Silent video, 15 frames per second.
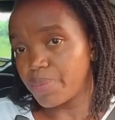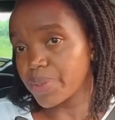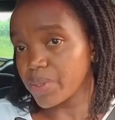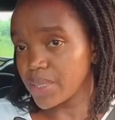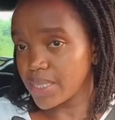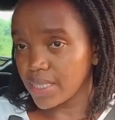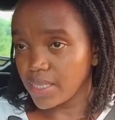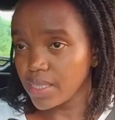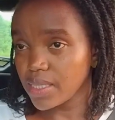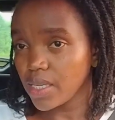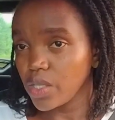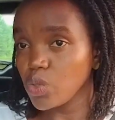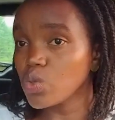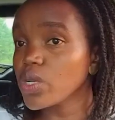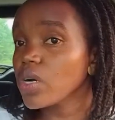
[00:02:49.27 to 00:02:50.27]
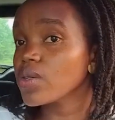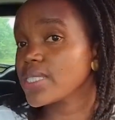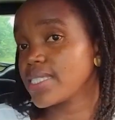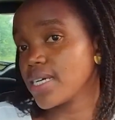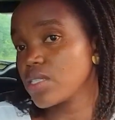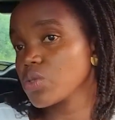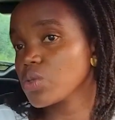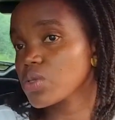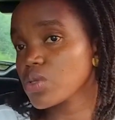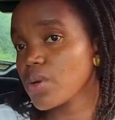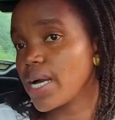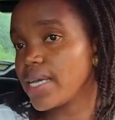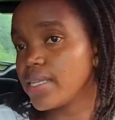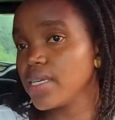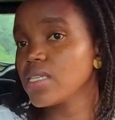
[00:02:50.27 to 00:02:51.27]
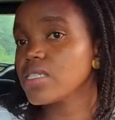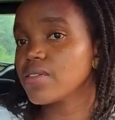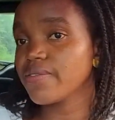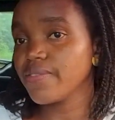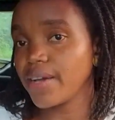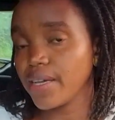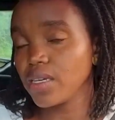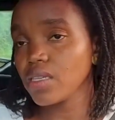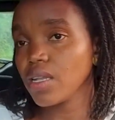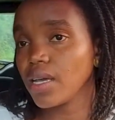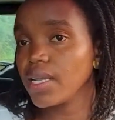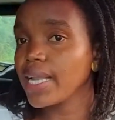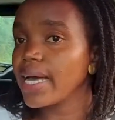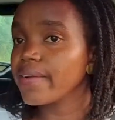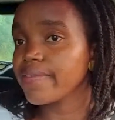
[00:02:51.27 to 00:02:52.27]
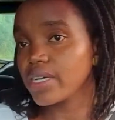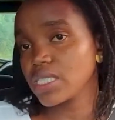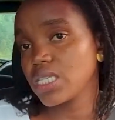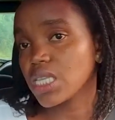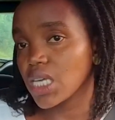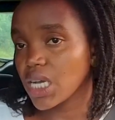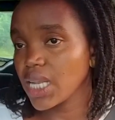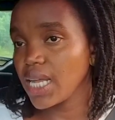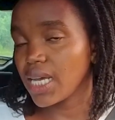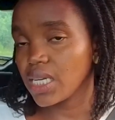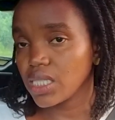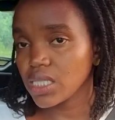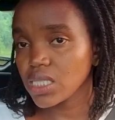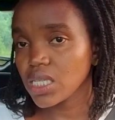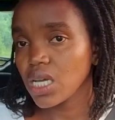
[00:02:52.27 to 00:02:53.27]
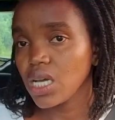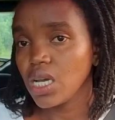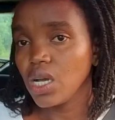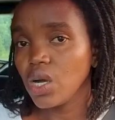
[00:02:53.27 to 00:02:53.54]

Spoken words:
process, you now start also identifying and advising the client